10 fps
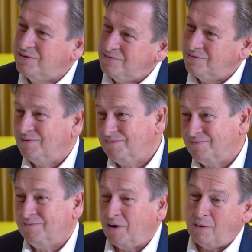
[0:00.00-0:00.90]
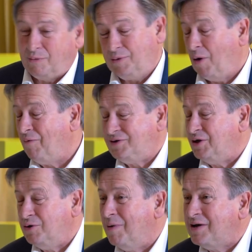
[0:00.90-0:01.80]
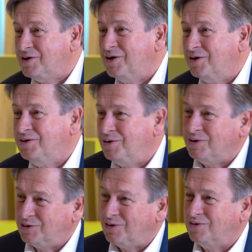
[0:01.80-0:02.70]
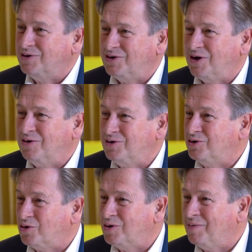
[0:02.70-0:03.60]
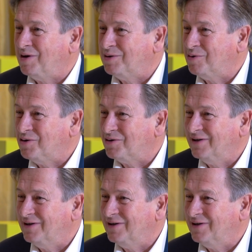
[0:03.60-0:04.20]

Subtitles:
you... obviously you met her and you went on the show to talk about the book.